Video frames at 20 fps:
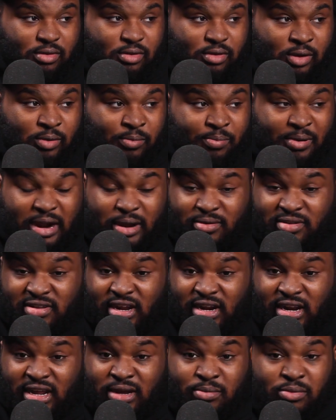It probably was
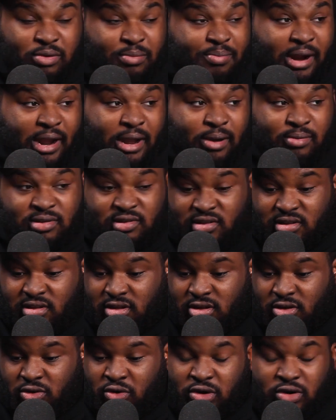their label. It probably was,
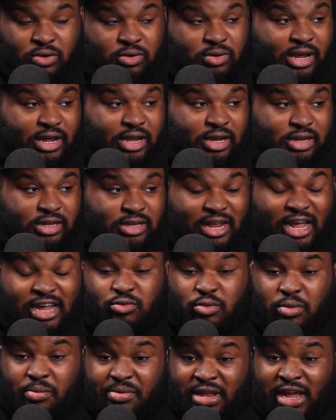you know, like
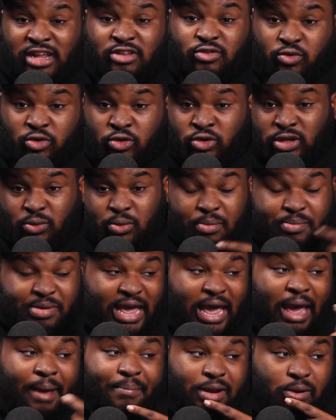that's really what be
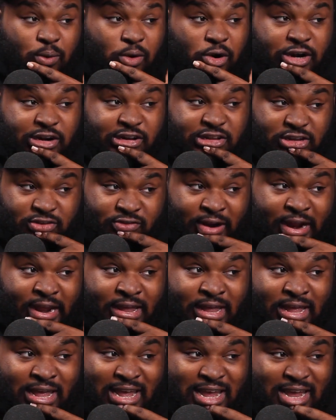happening with artists, right?
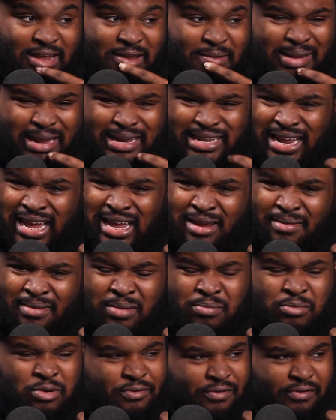Like, damn, they
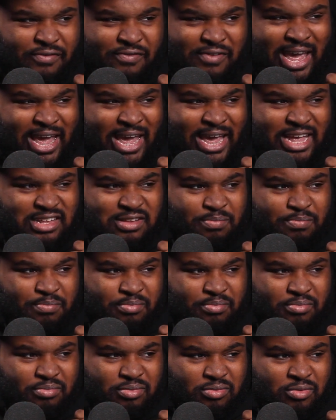moving fast.
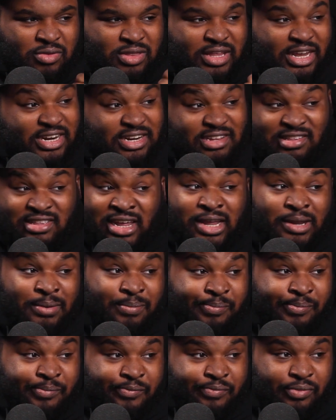You thinking it's
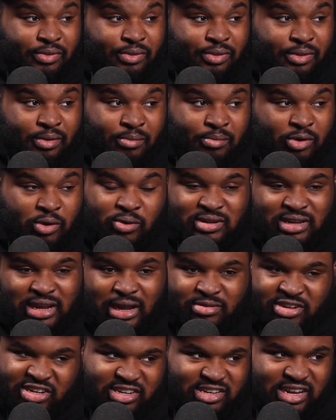them. The whole
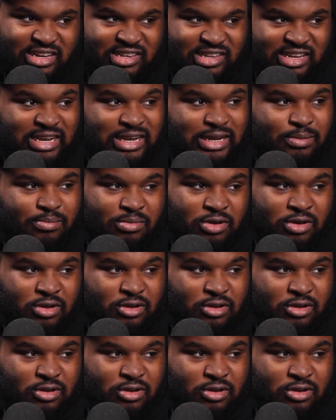time it's just their team.